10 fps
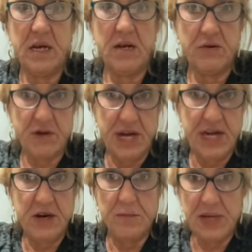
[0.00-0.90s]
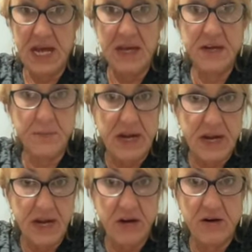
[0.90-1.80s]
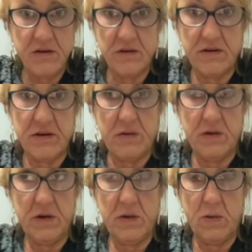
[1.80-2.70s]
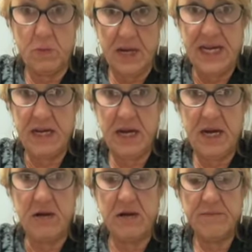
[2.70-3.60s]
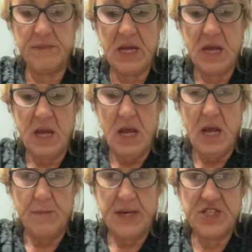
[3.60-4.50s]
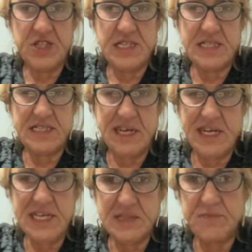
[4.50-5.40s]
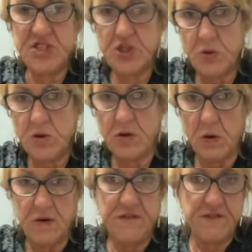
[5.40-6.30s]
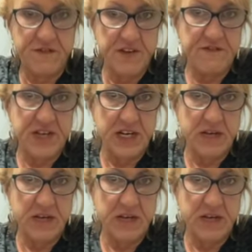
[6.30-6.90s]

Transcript: gray or platinum hair or white hair. But she's seen as mature, over 50,